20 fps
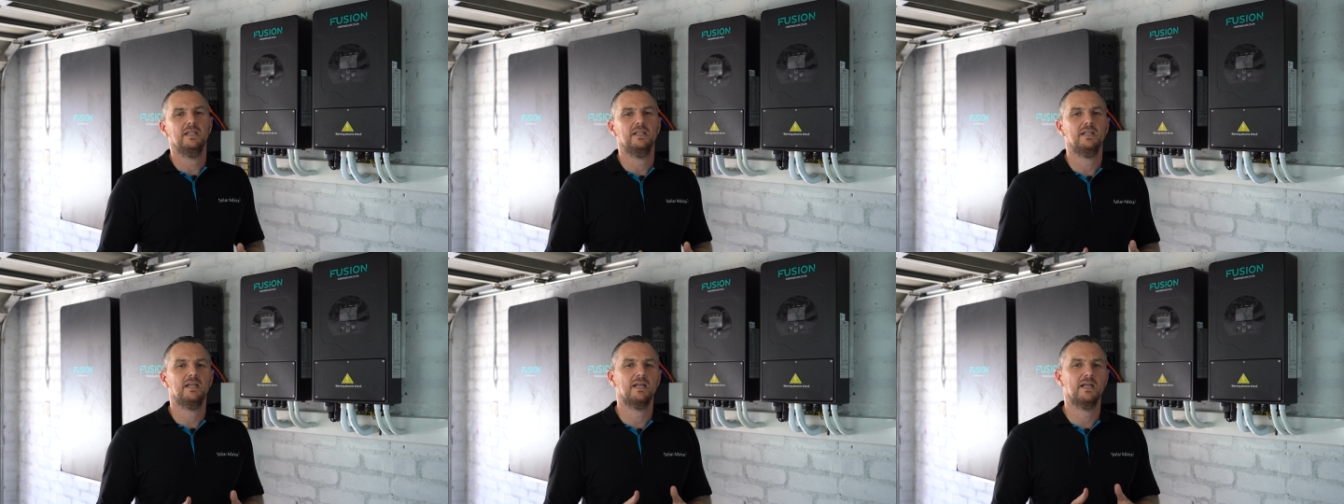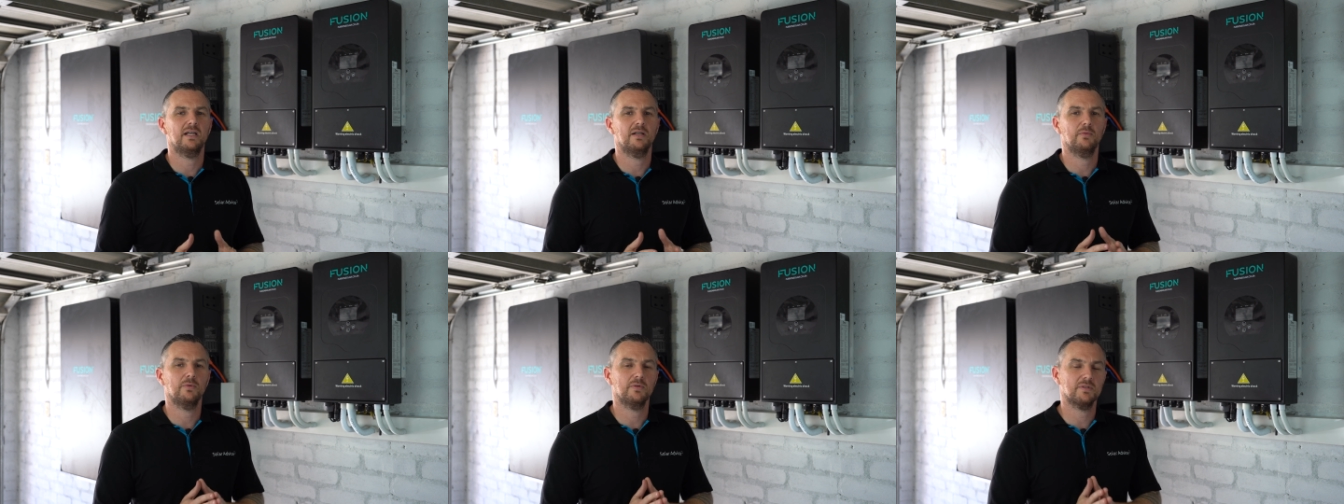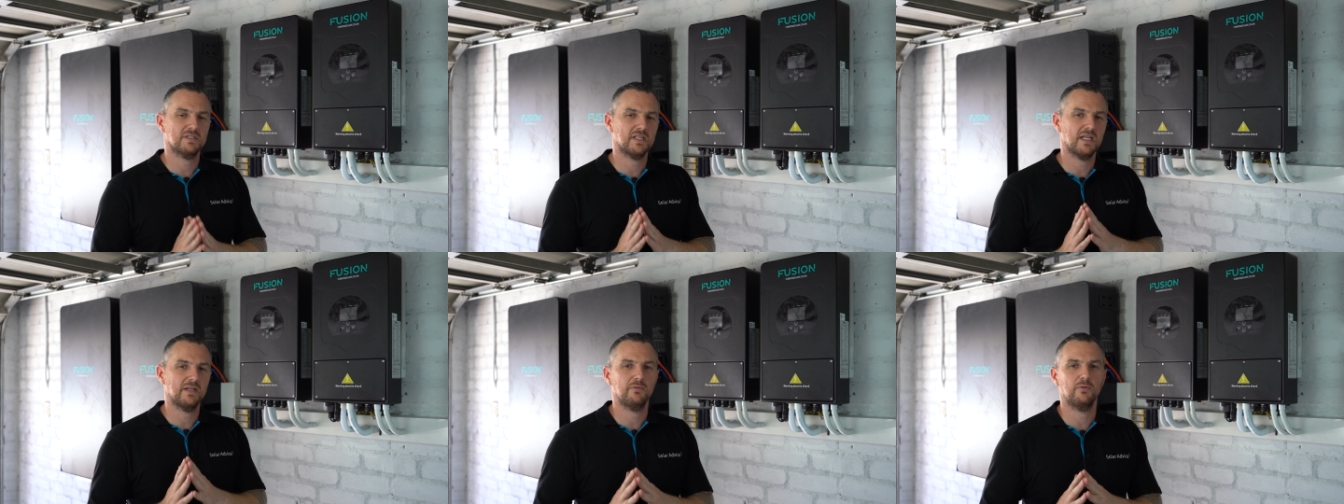uh, will
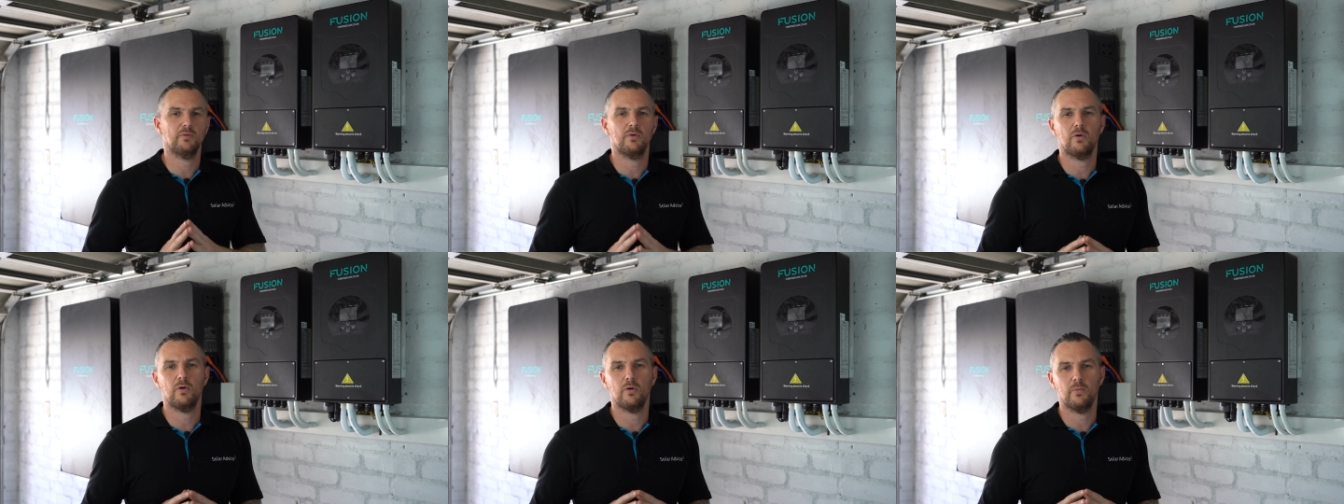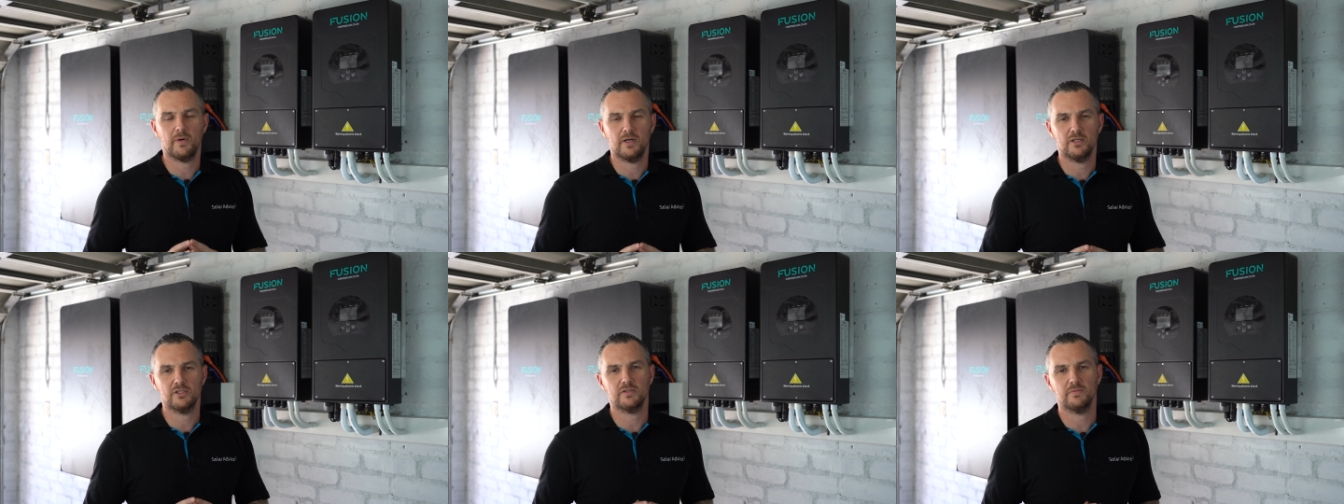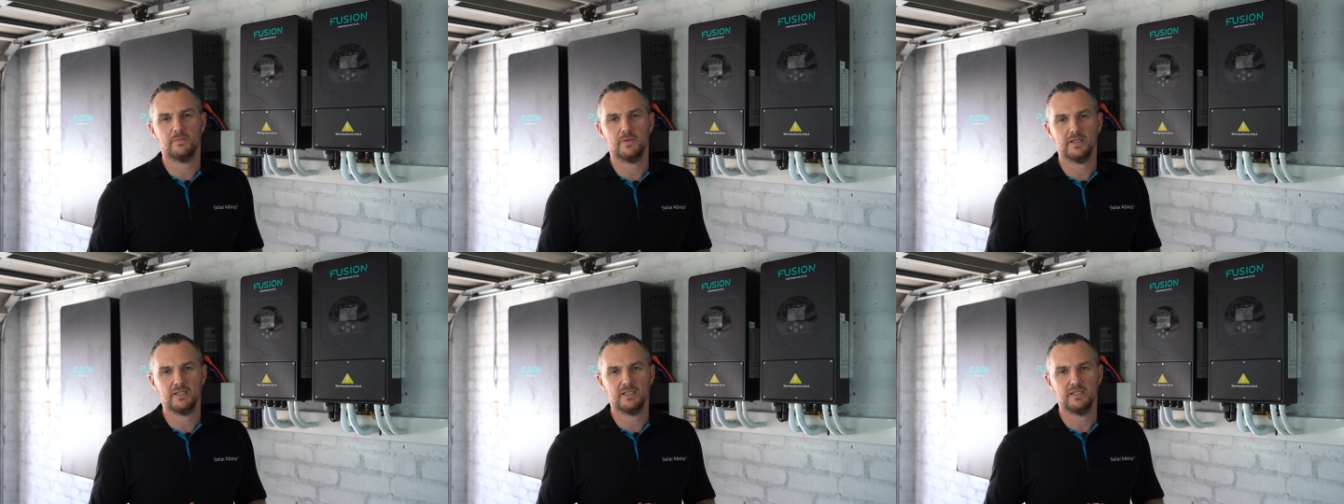save you a whole bunch
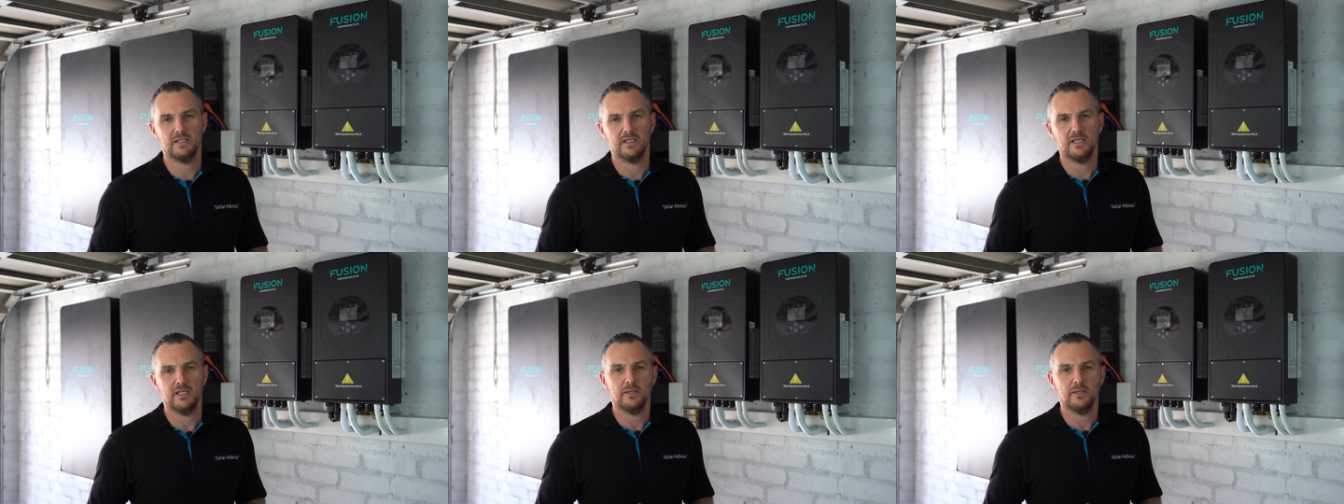of money.